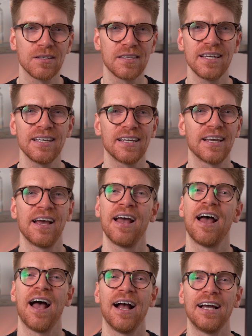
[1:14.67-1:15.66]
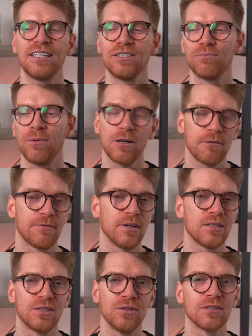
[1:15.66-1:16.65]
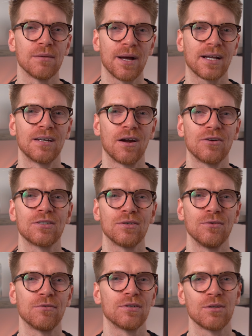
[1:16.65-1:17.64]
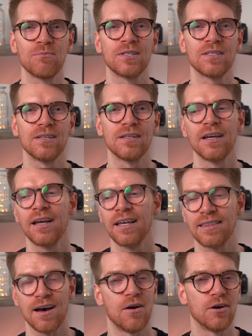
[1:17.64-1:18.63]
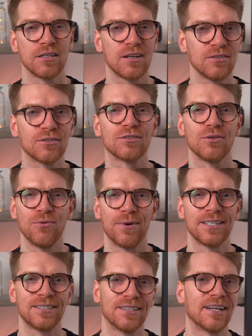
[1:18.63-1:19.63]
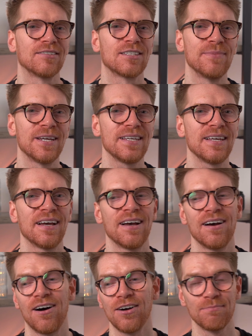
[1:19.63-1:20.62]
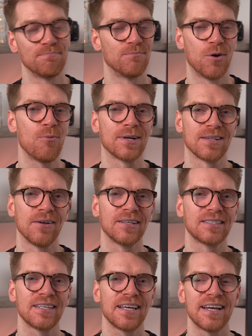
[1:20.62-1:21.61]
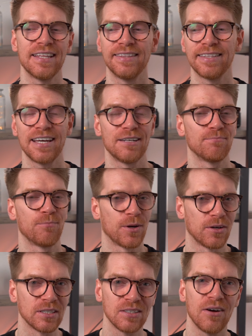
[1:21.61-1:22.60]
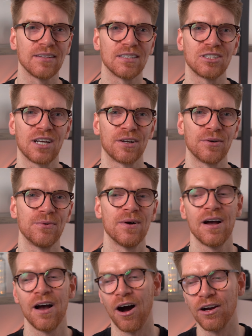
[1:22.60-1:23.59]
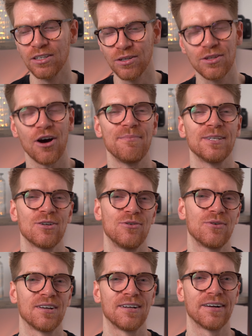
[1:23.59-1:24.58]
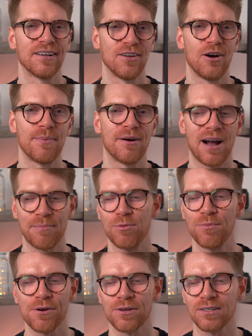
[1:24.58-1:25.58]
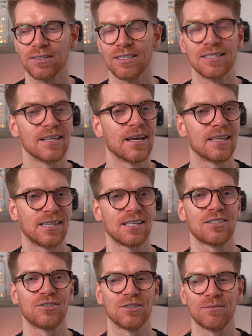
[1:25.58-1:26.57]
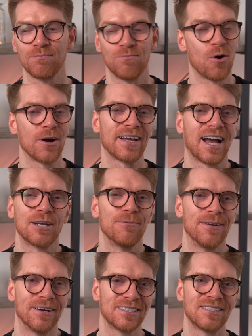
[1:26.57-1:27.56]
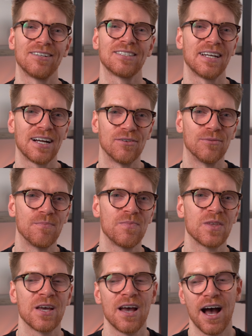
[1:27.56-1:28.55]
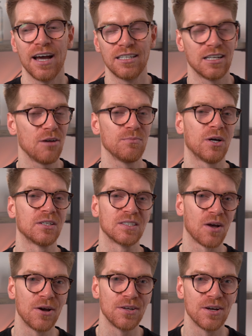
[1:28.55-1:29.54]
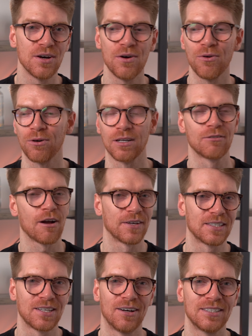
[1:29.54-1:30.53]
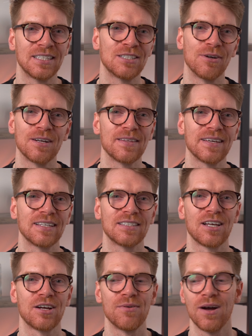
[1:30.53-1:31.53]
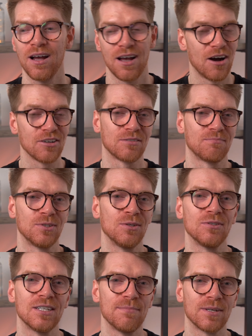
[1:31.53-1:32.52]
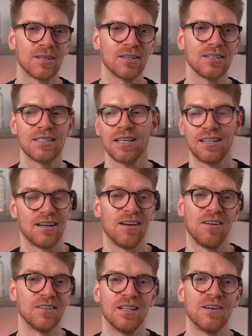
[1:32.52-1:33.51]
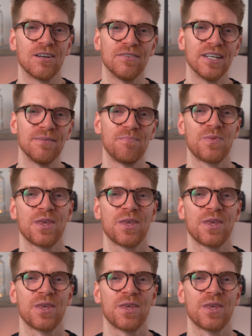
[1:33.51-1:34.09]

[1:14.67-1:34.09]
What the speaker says: I think. And when I first used a Mac in high school, for some reason, that icon just always stood out to me. I always liked it, and then when I started this channel, I knew that I'd be talking a lot about Apple products, as that's just what I had when I started out. And I'm not a designer or a graphics artist or anything, so I just used it because I like the look of it.